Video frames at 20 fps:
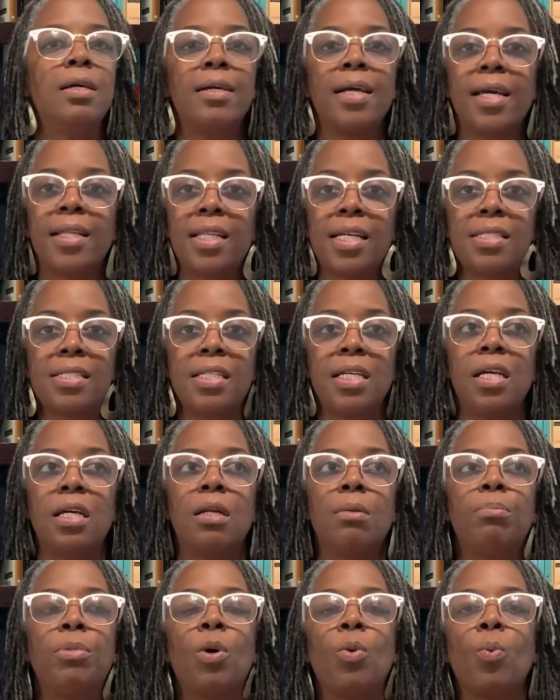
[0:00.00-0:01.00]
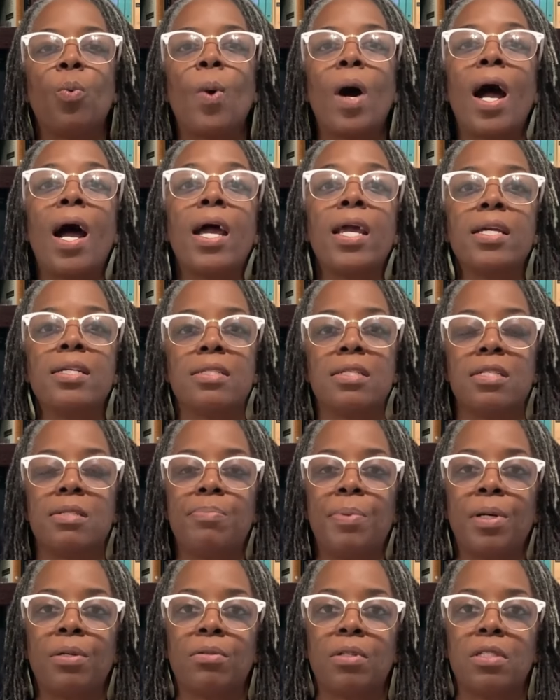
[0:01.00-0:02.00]
and that's it. But why is it
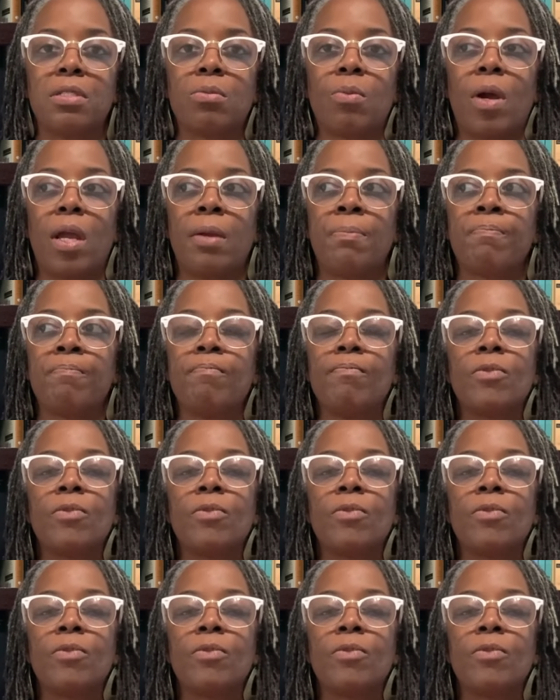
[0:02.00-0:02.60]
spelled this way?